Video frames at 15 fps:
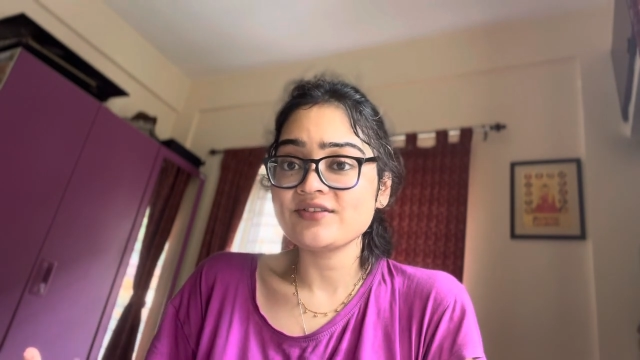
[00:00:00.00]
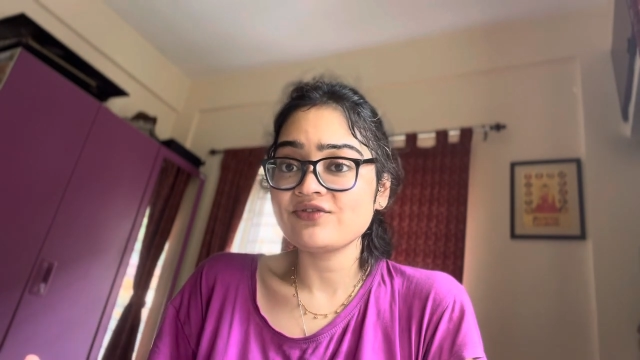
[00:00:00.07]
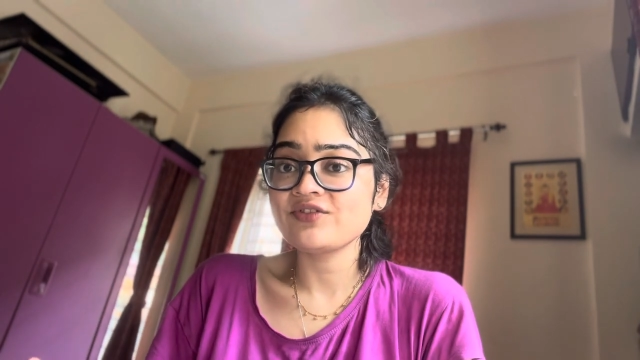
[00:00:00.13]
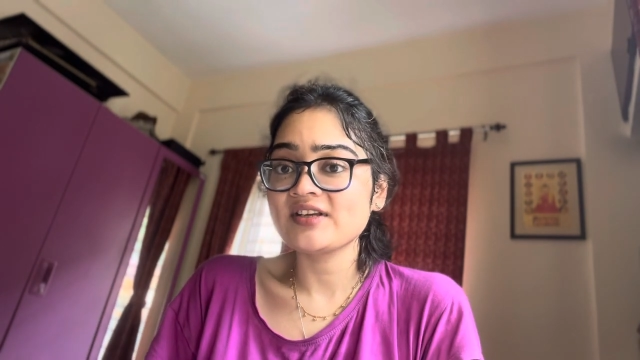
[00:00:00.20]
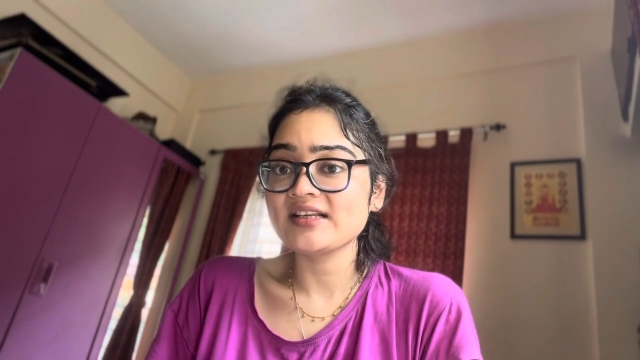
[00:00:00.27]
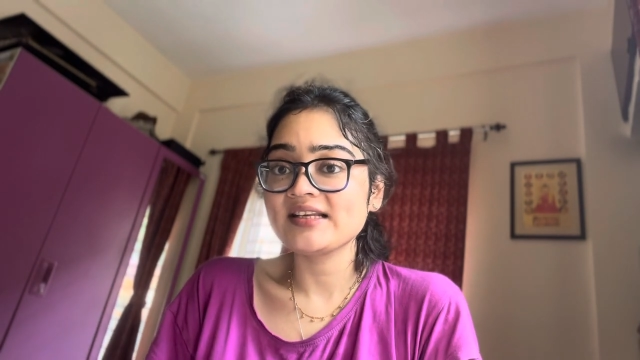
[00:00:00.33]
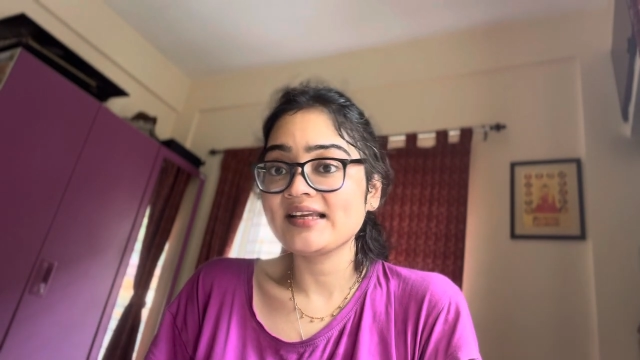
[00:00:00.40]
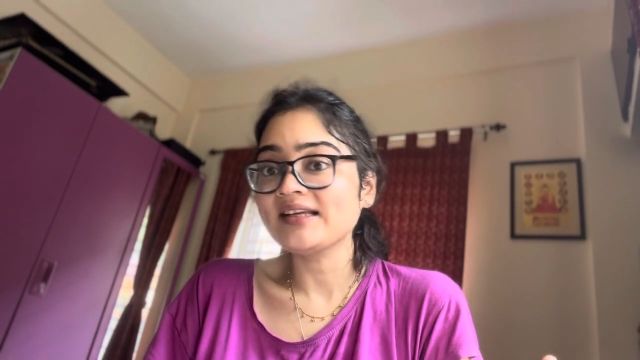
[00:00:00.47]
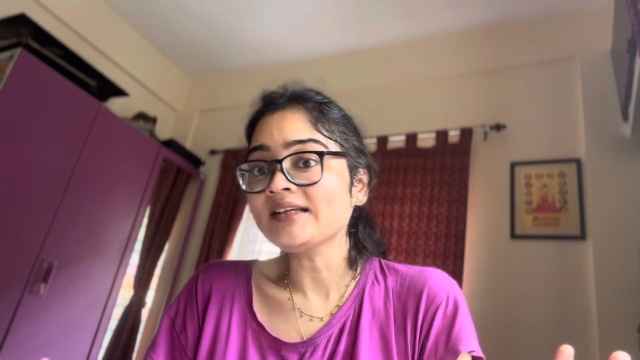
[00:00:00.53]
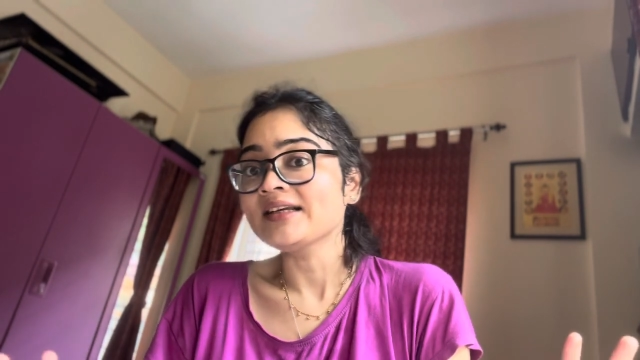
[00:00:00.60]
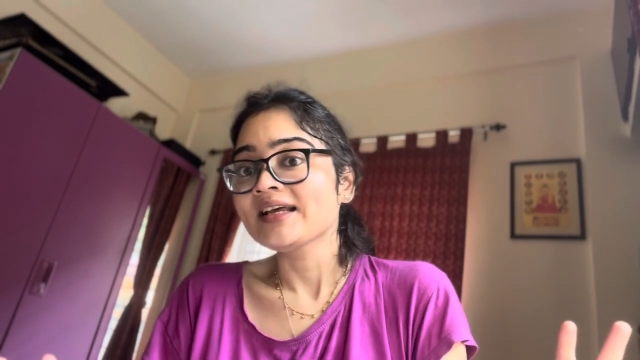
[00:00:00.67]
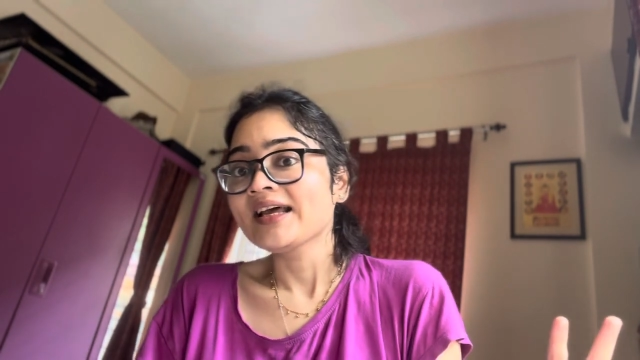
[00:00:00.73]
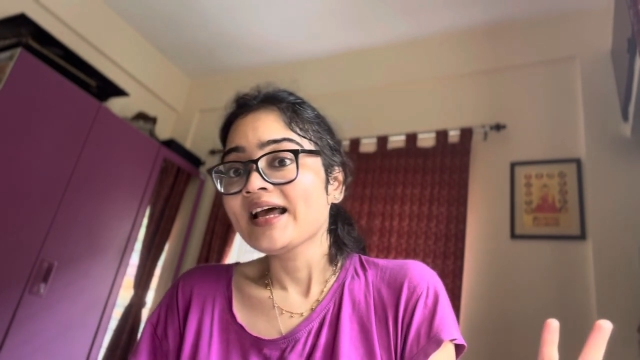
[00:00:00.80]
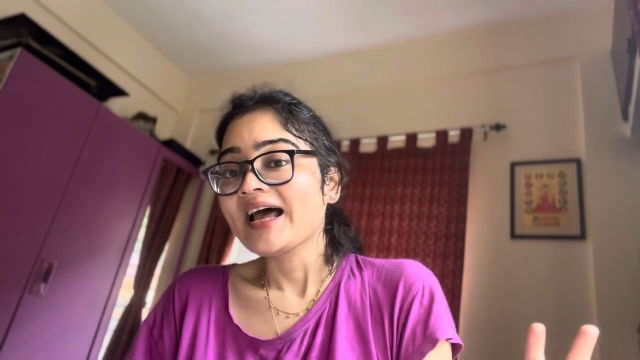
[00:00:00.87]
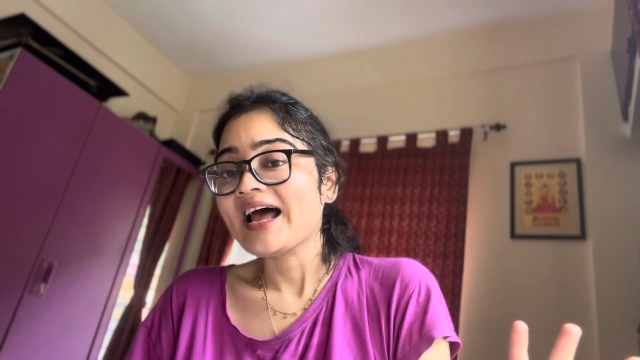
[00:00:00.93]
feeling,
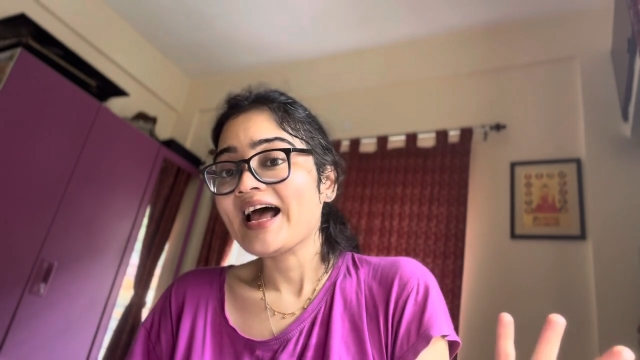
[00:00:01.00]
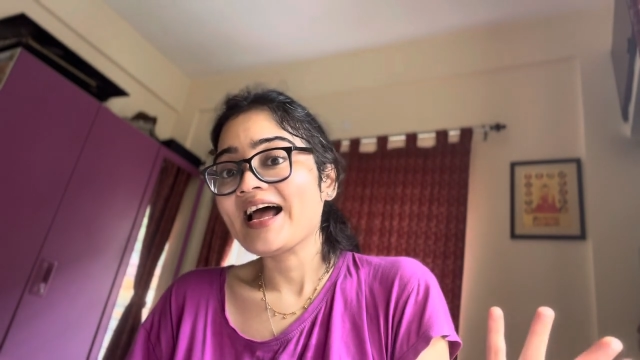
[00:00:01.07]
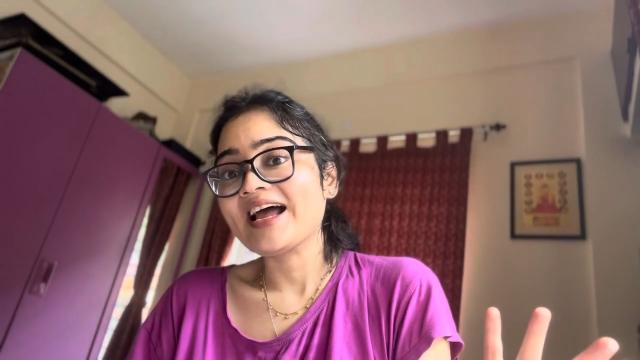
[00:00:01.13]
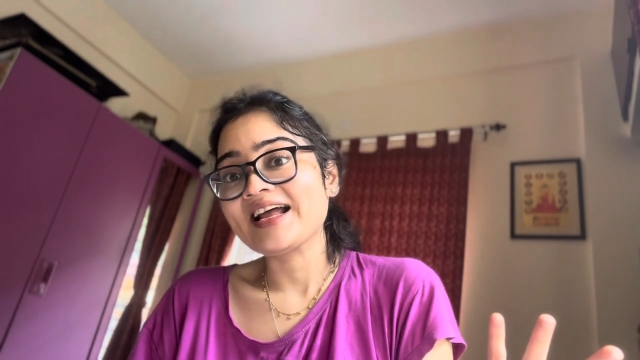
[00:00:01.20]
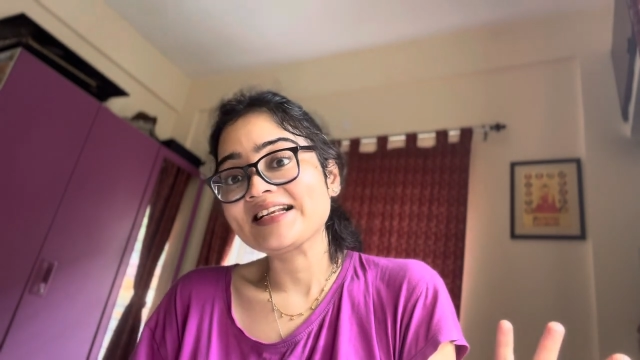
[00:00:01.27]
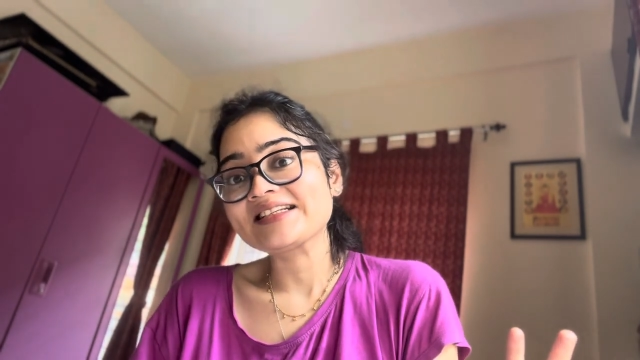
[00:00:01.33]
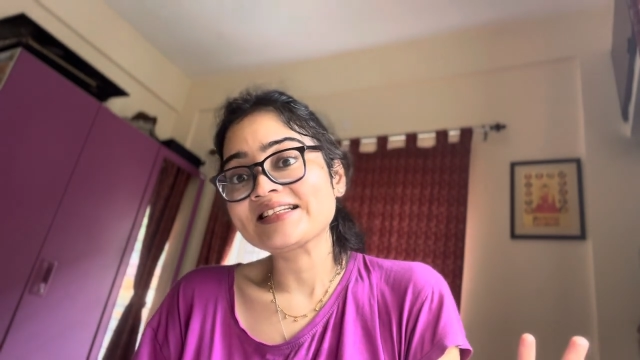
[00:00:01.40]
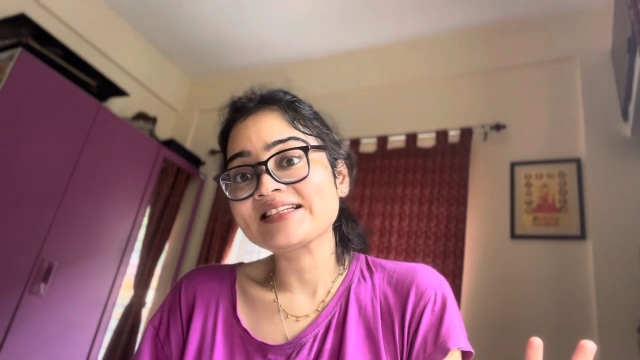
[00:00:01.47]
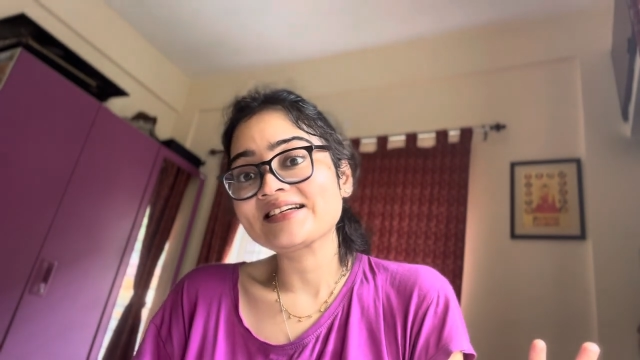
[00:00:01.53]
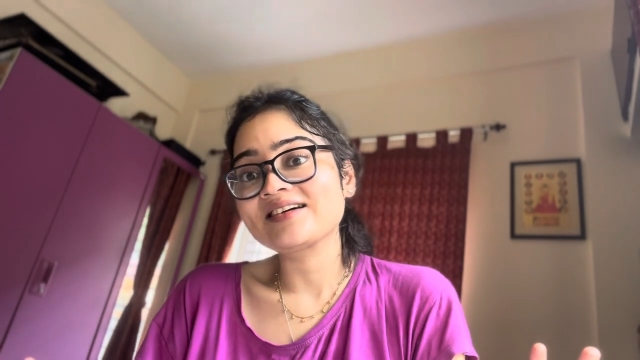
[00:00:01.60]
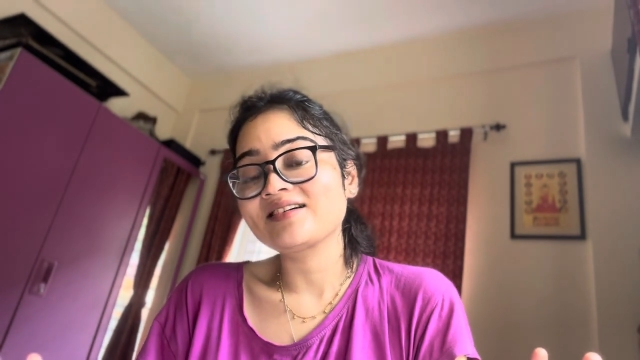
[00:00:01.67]
and